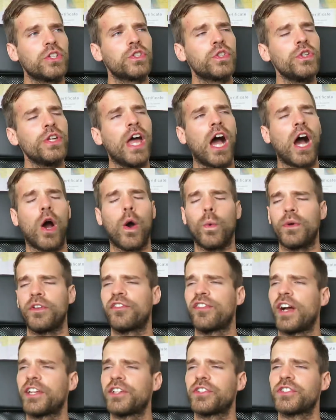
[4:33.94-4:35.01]
So now we
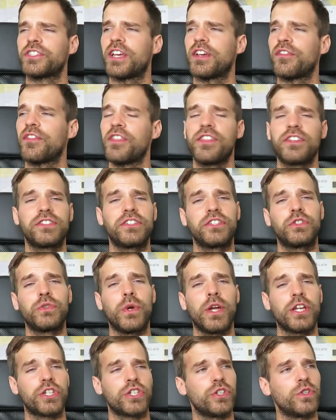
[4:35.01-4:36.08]
find ourselves in the
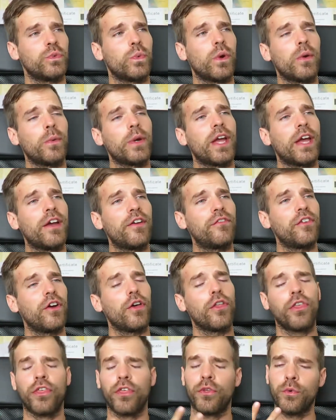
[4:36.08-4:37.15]
situation where we have
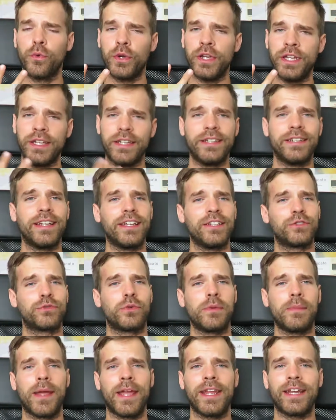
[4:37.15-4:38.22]
3 days
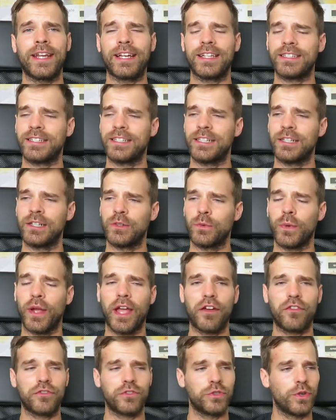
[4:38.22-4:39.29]
remaining until we
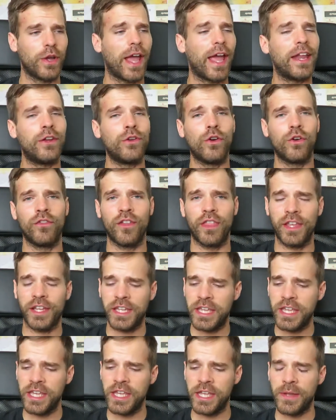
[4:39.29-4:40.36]
have to hand over the
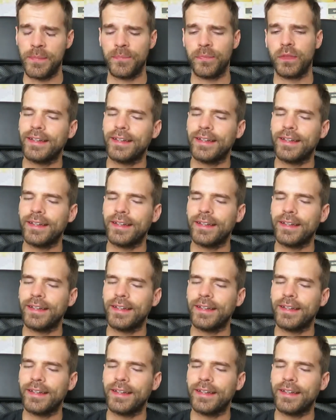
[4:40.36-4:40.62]
key.